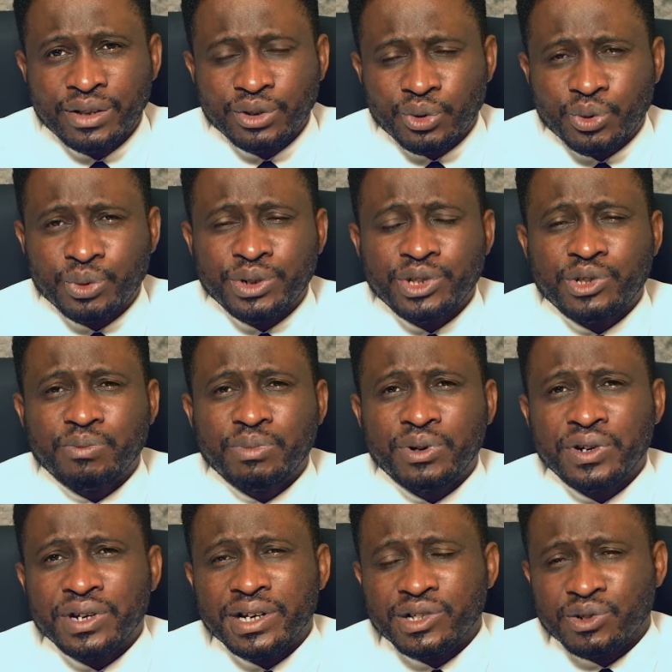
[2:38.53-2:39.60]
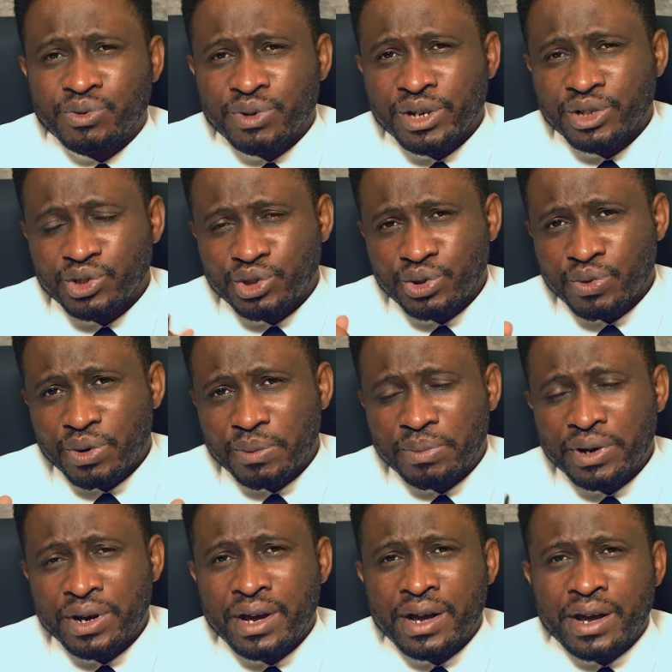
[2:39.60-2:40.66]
The Holy Spirit has raised you up